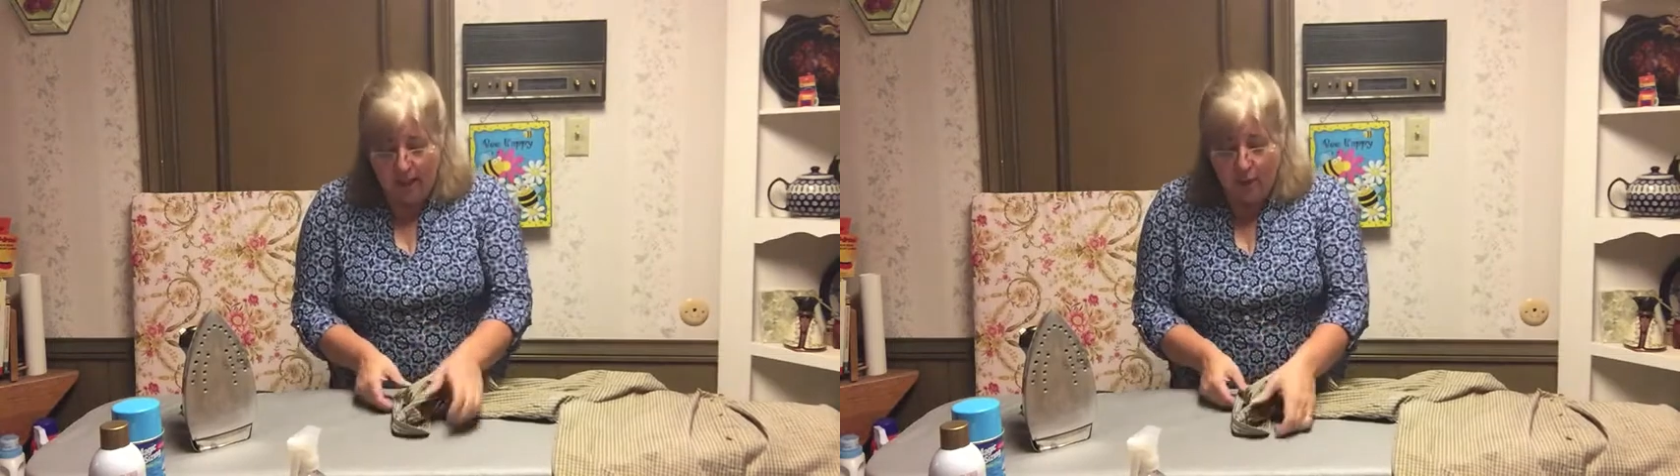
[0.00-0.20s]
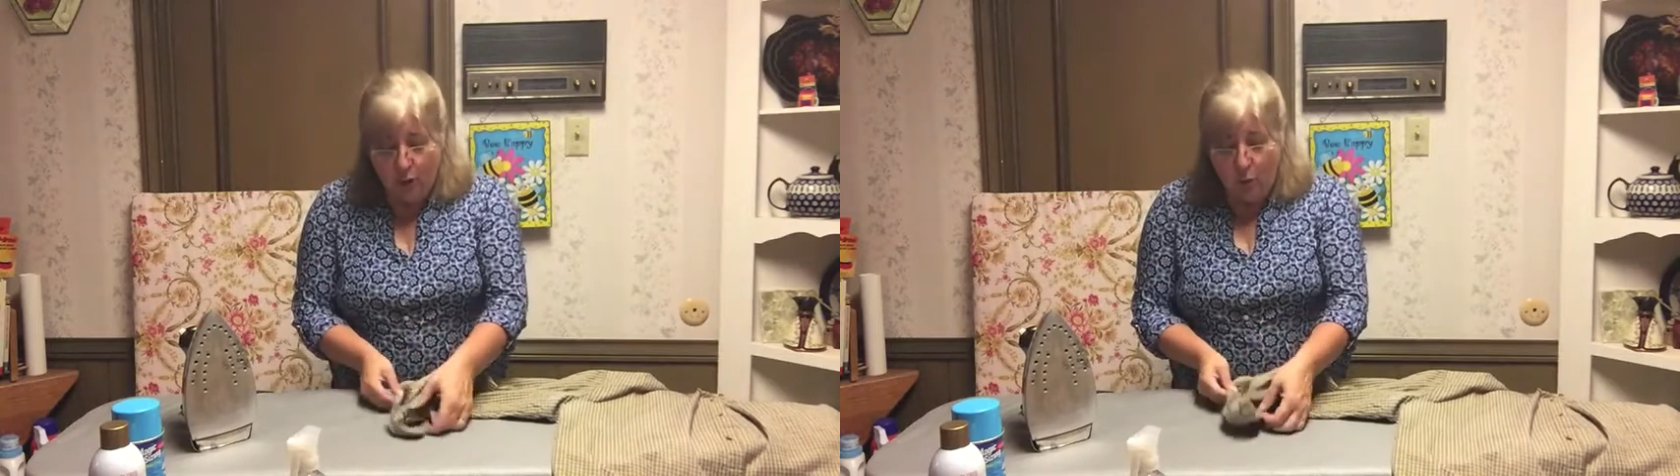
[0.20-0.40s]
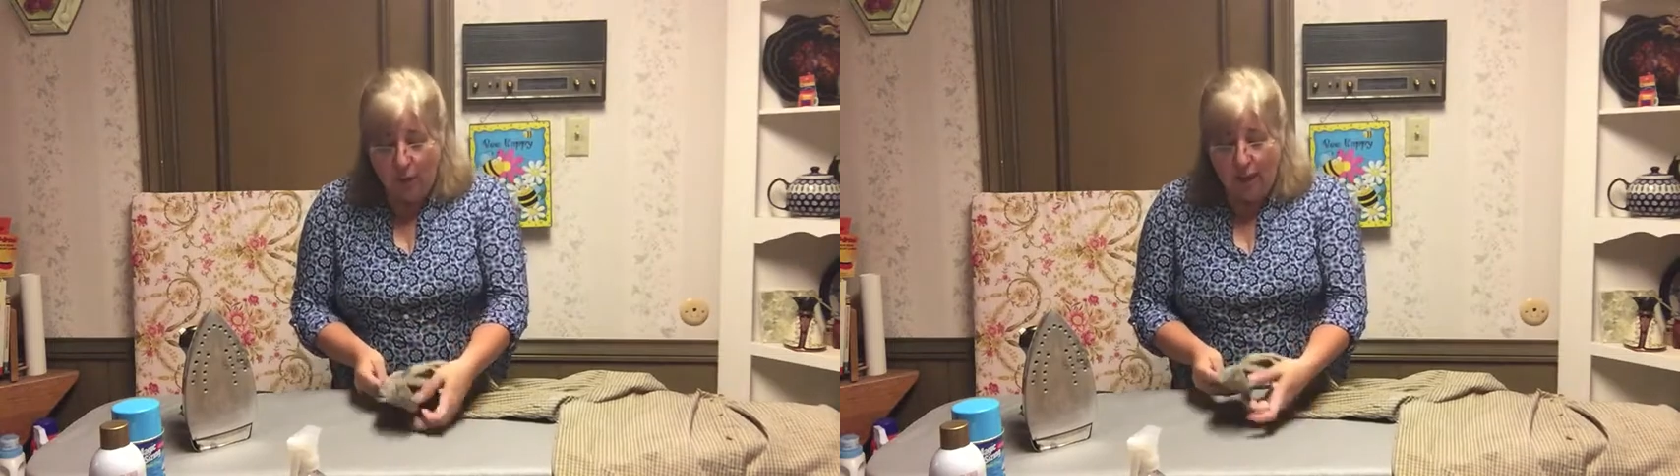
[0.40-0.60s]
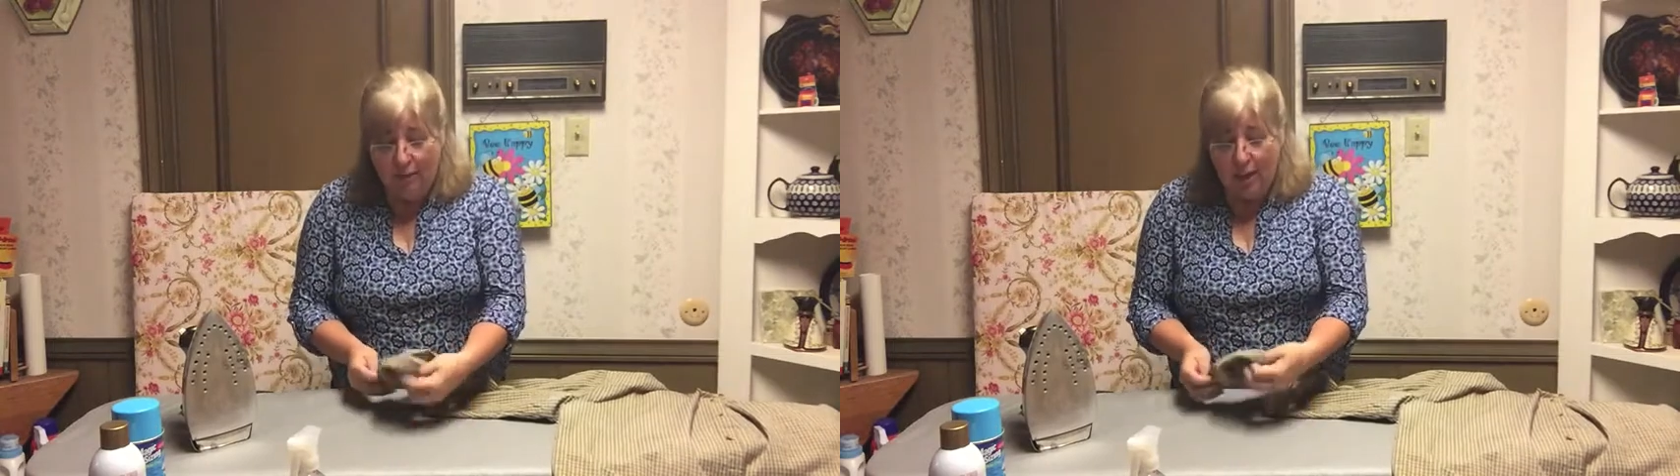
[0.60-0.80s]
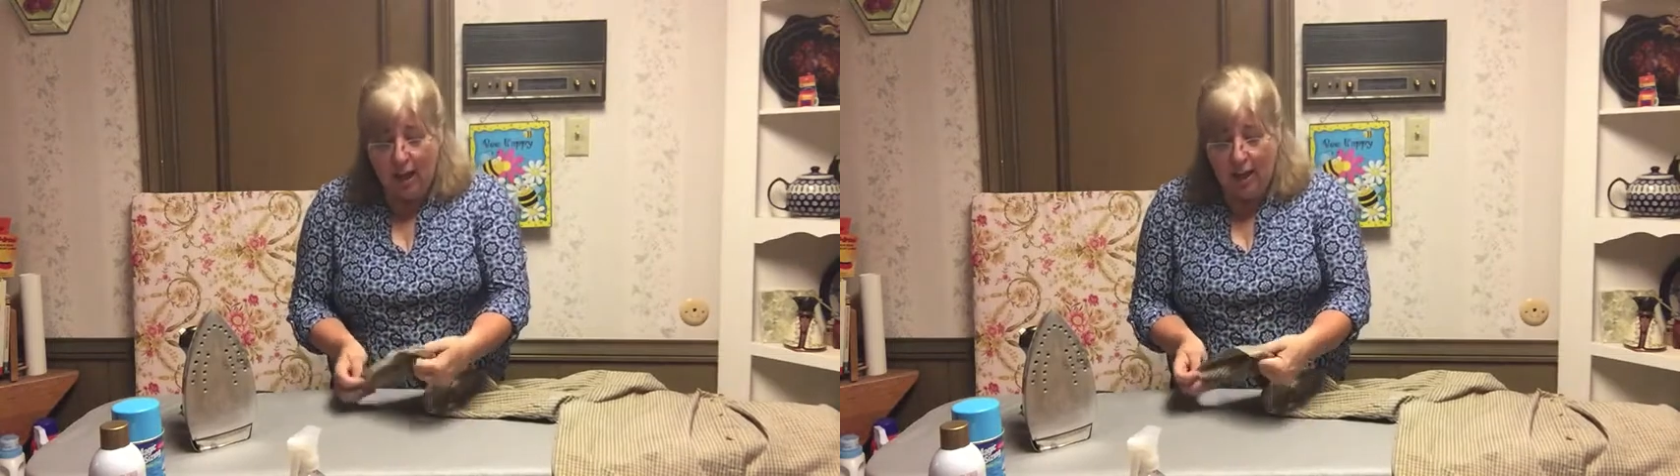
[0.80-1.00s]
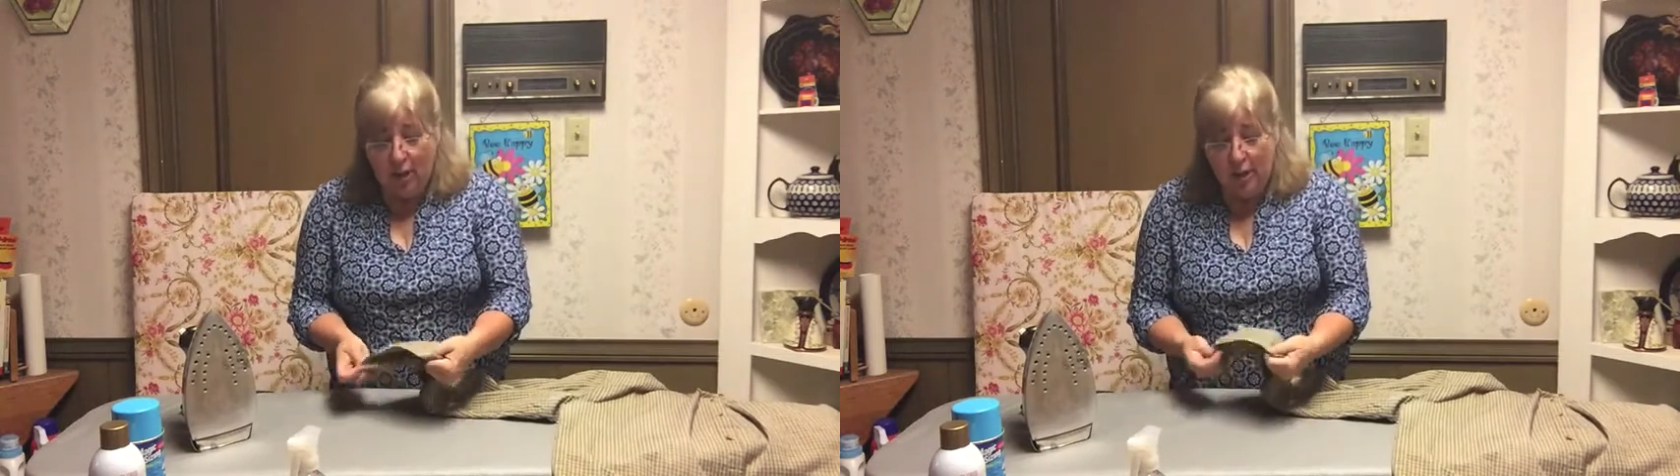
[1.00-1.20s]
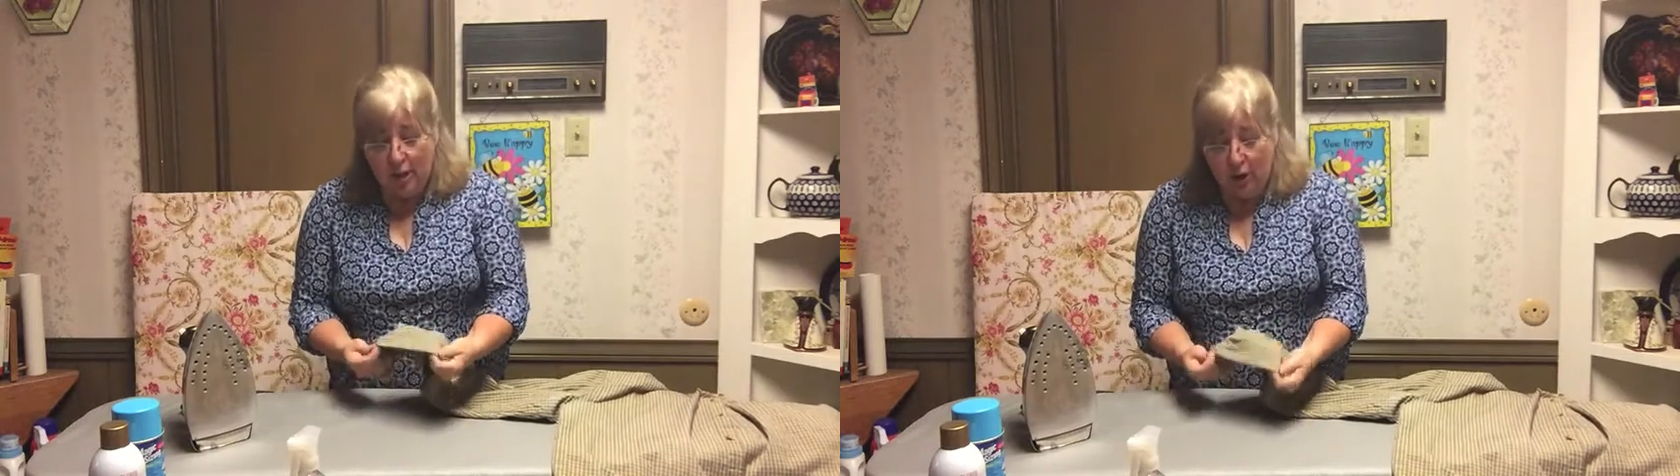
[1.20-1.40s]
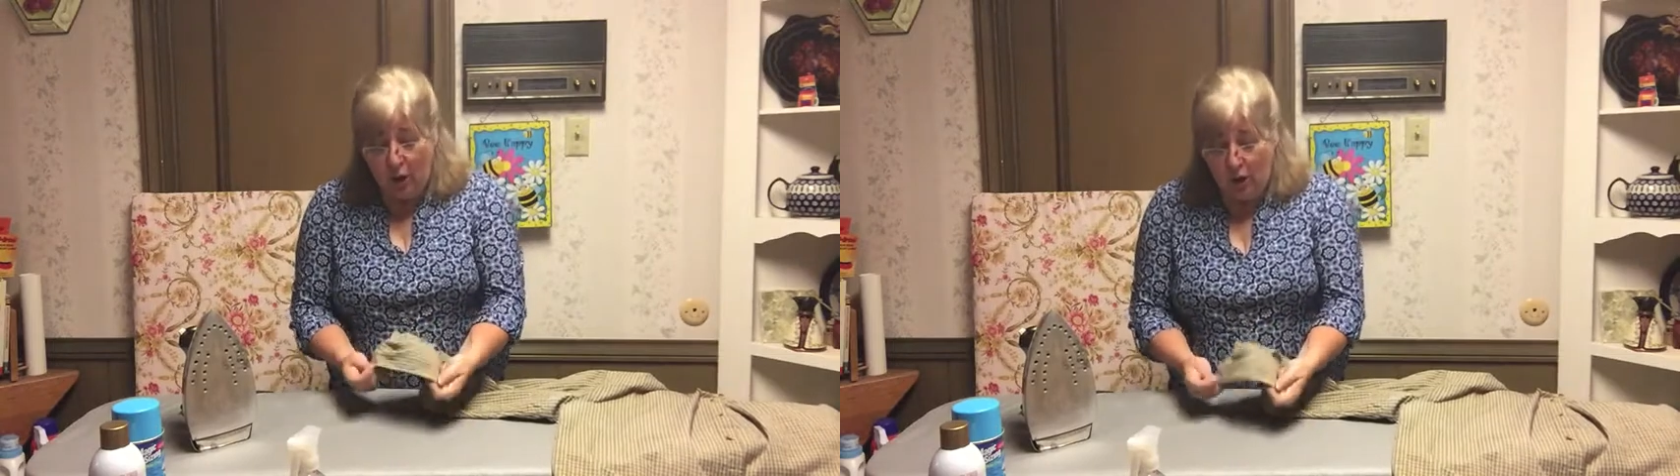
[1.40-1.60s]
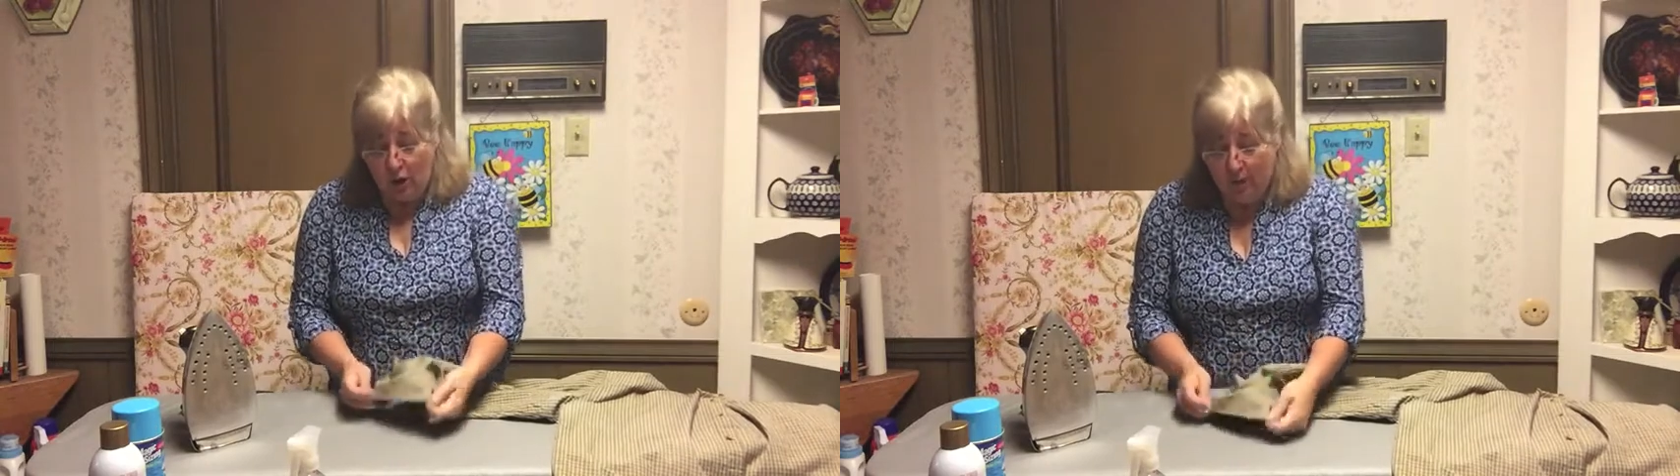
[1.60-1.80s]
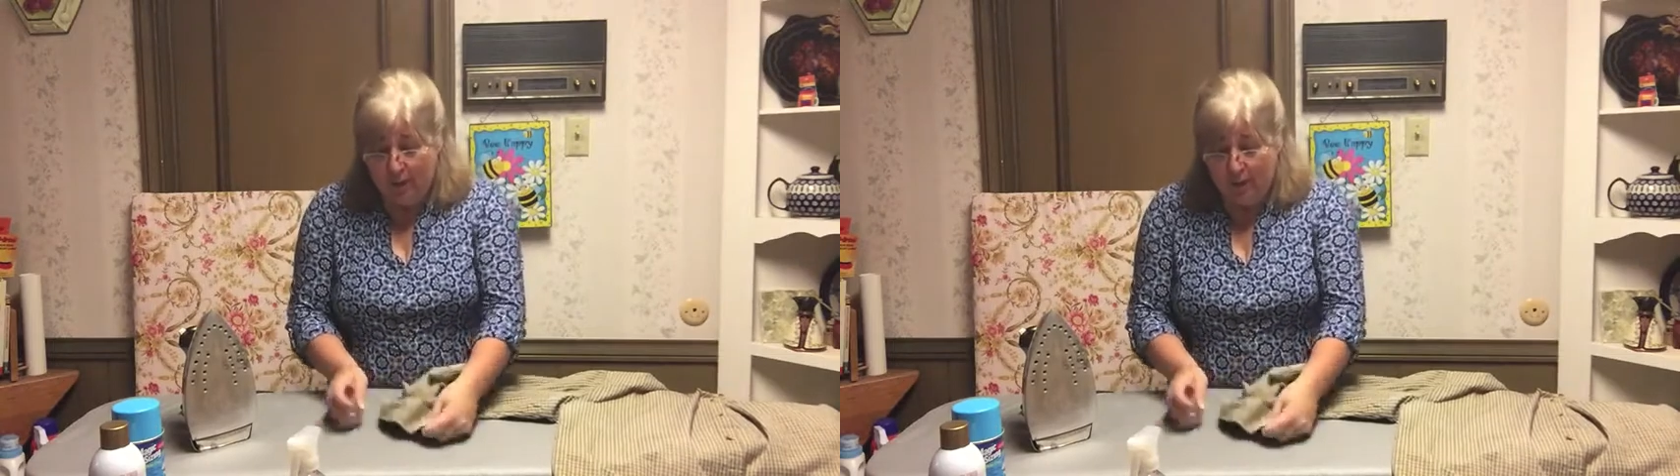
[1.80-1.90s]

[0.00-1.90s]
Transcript: So we're going to have to iron in the curve.